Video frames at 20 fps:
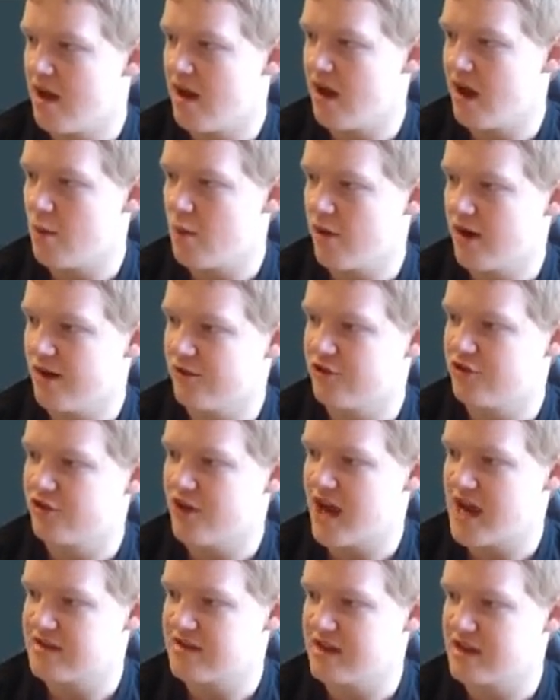We're going to have to
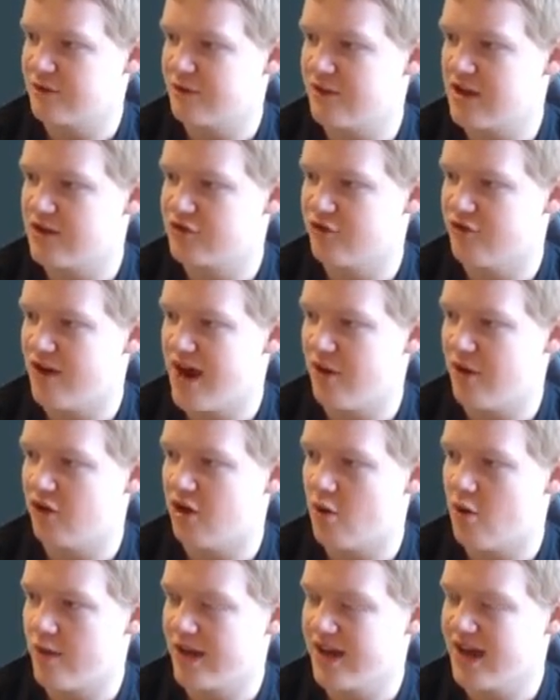change these things
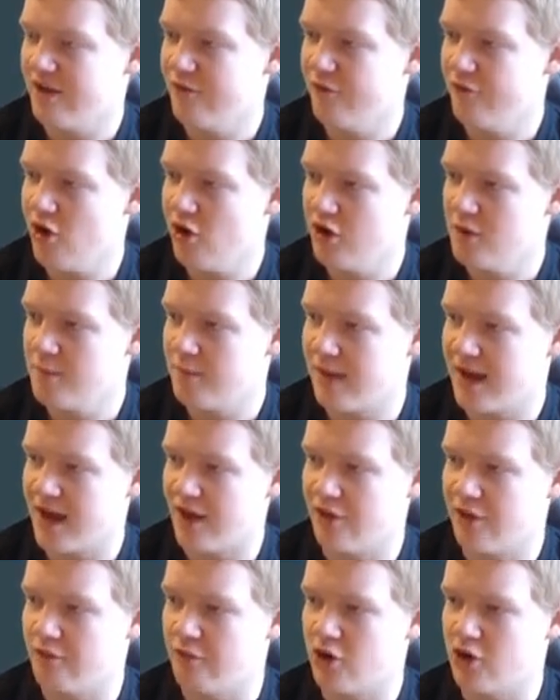around, aren't we? Can Volland
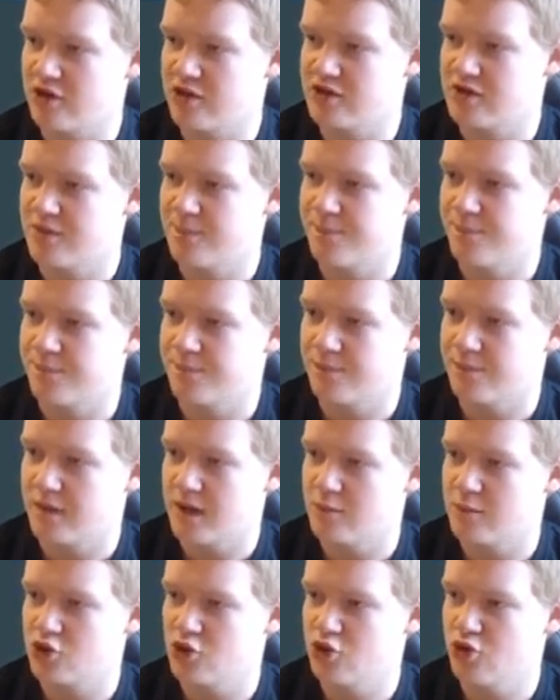play on the right?
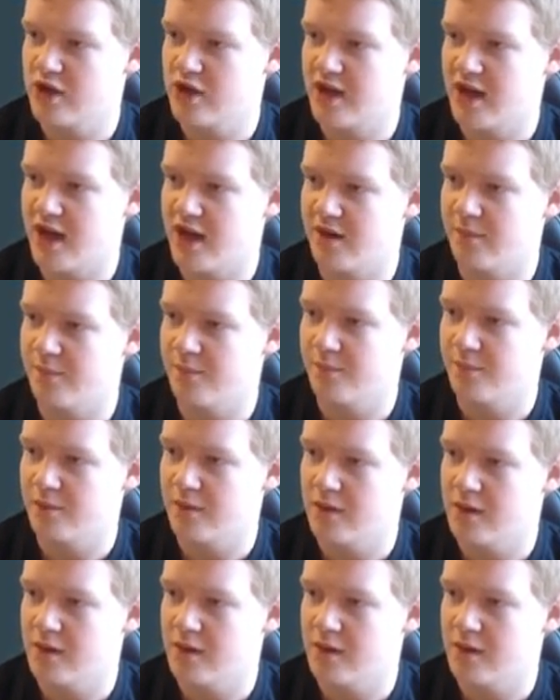I'm sure he can.